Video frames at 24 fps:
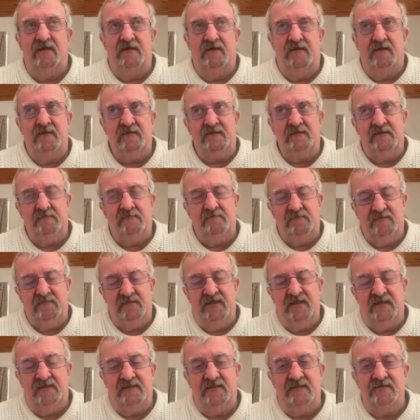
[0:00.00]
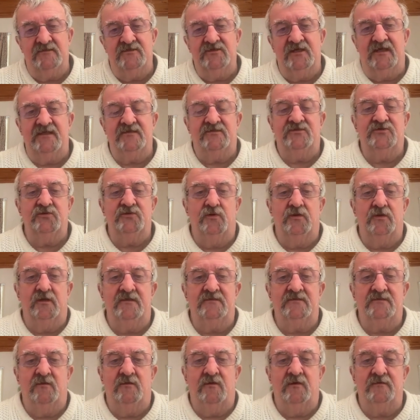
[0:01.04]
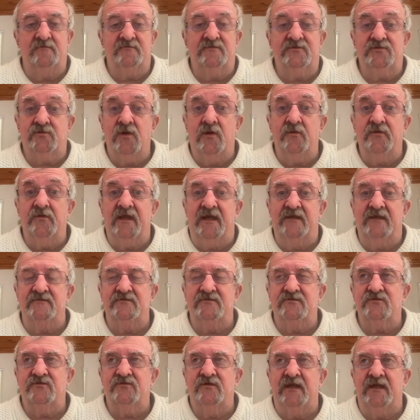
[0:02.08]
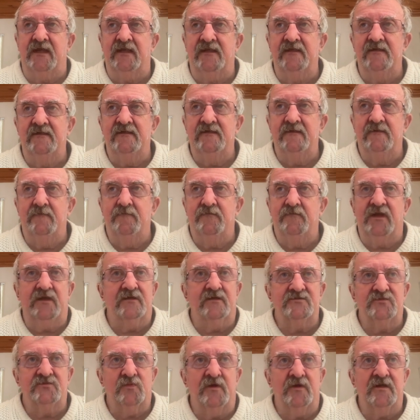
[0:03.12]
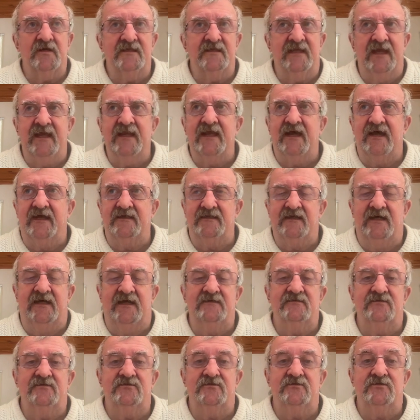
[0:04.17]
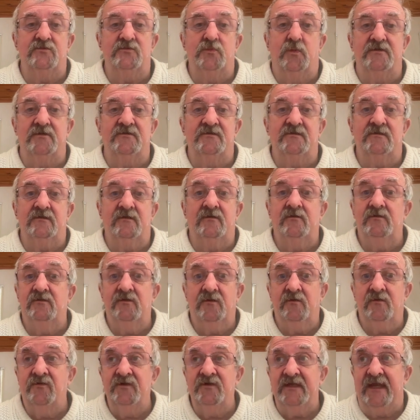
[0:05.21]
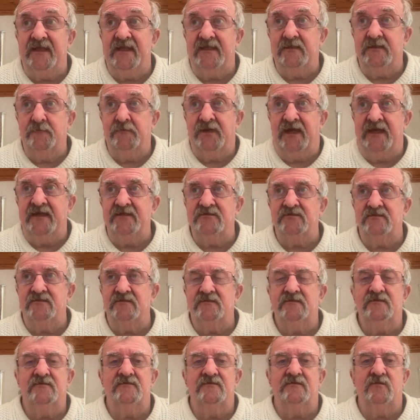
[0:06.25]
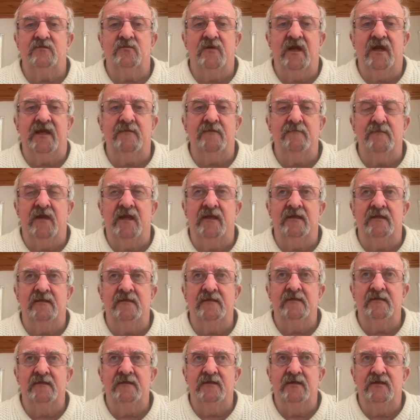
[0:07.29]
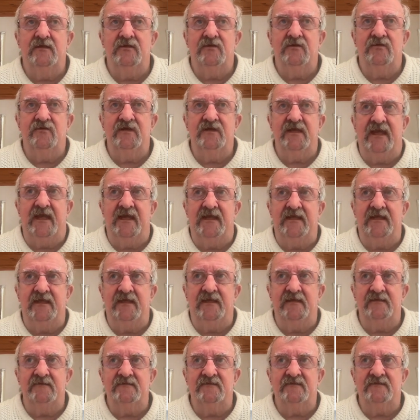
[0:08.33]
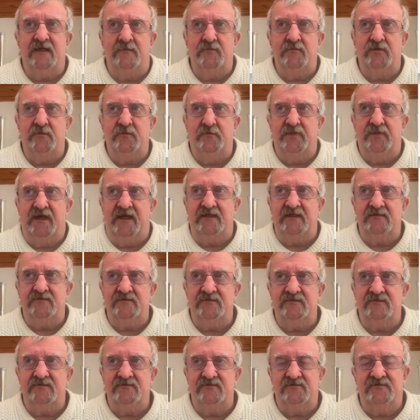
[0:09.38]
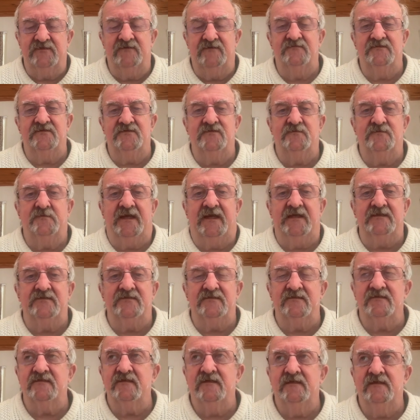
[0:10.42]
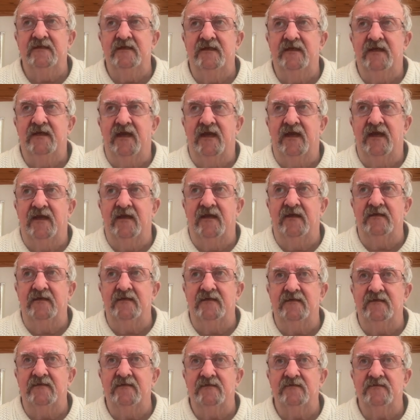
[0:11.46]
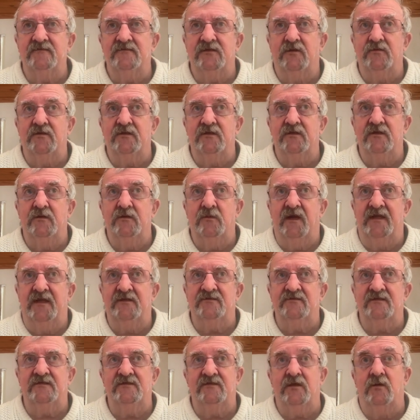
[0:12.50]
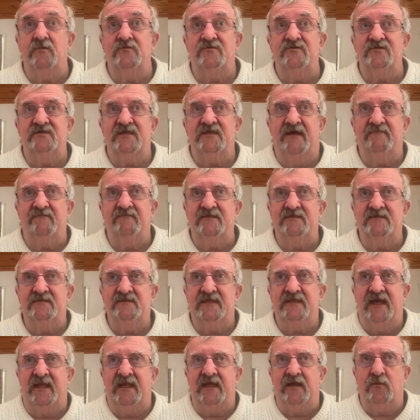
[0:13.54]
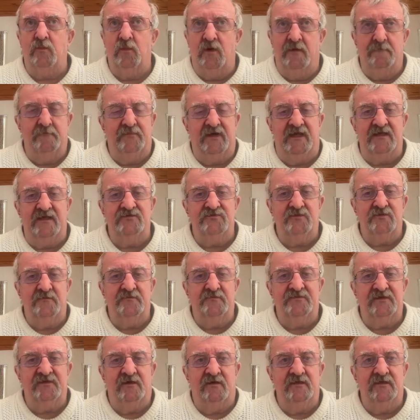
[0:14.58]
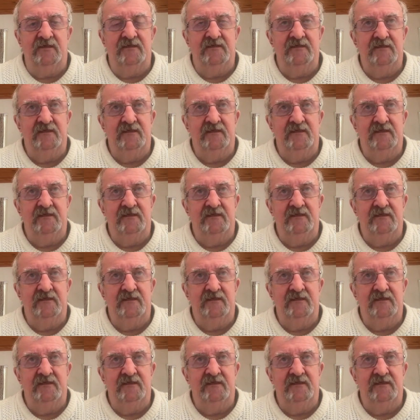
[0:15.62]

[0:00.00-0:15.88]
I'll get to the chase shortly, so I'll scroll down the screen, because what I then asked to do was to create the pages, because it recommended creating suburb pages and services pages, so that you actually don't just have a static one-page website